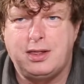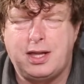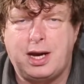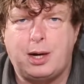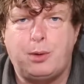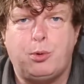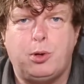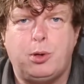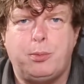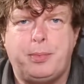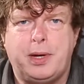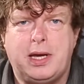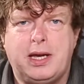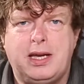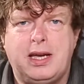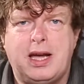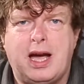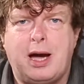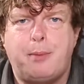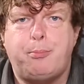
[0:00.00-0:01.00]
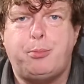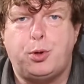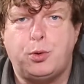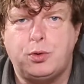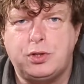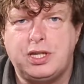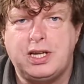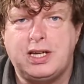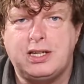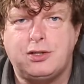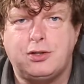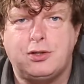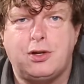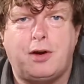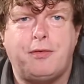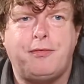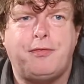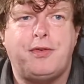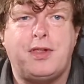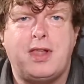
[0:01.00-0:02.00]
there will be a process
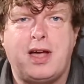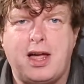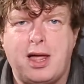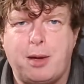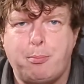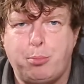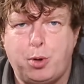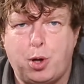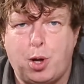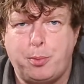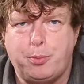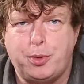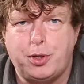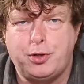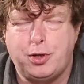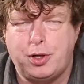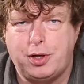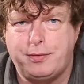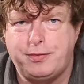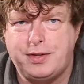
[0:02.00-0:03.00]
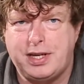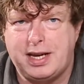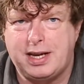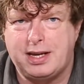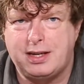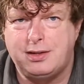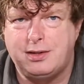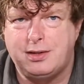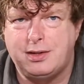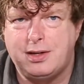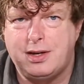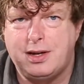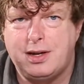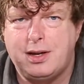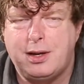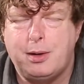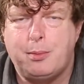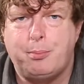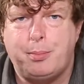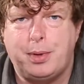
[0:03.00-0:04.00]
for that employment to have taken
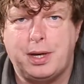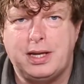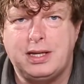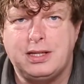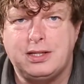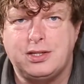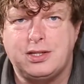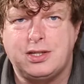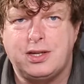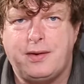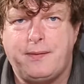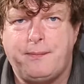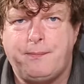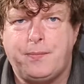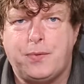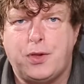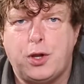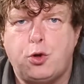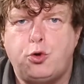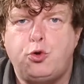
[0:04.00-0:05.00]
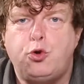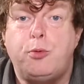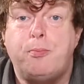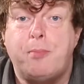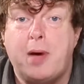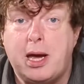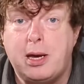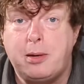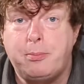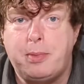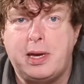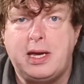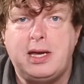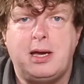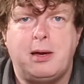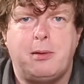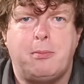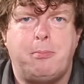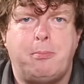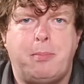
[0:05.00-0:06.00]
place. You may
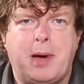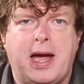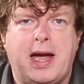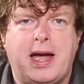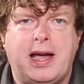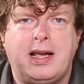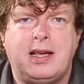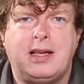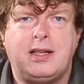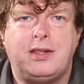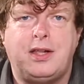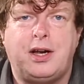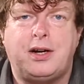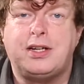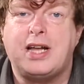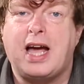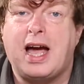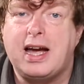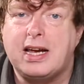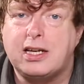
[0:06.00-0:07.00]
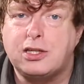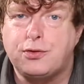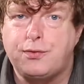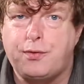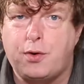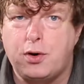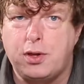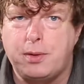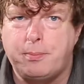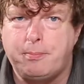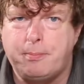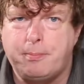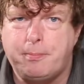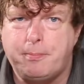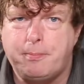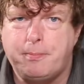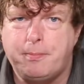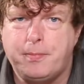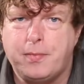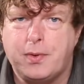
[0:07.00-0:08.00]
be paying their tax for them.
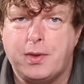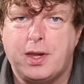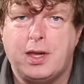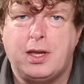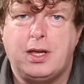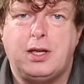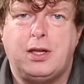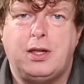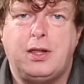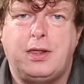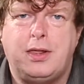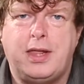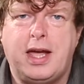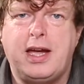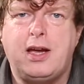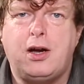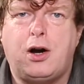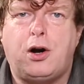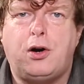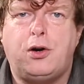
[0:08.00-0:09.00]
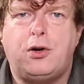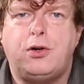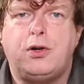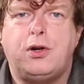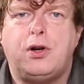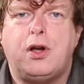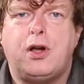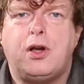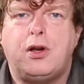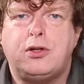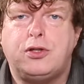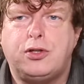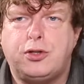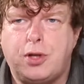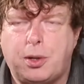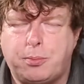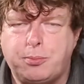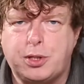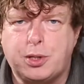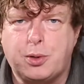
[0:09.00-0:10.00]
They are
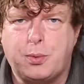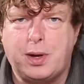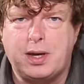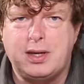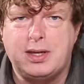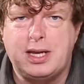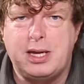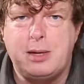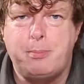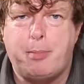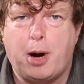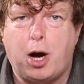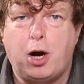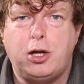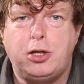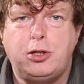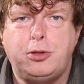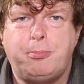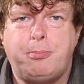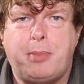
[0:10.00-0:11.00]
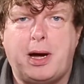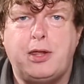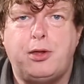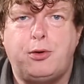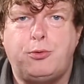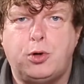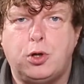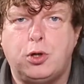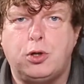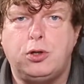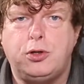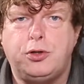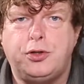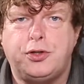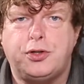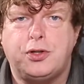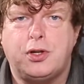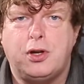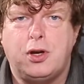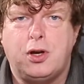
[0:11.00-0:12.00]
subsequently bound by the
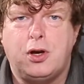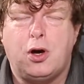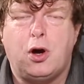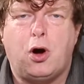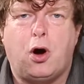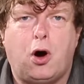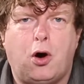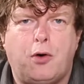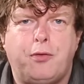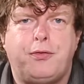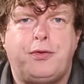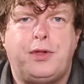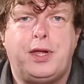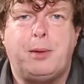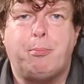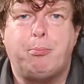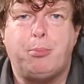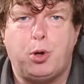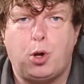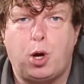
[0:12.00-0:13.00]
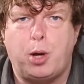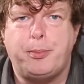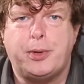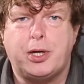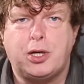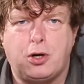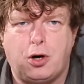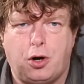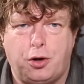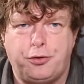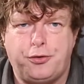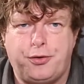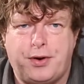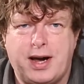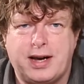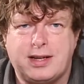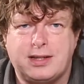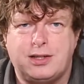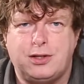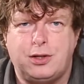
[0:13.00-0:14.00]
rules of the employment
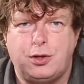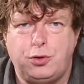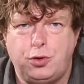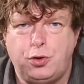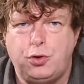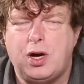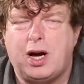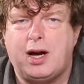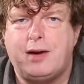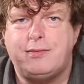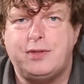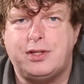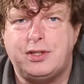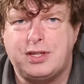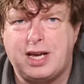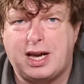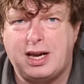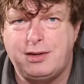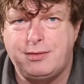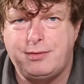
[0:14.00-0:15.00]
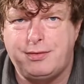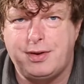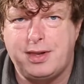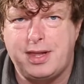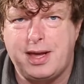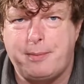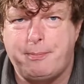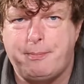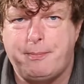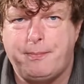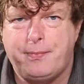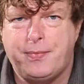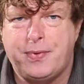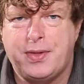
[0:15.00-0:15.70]
contract that you have designed for them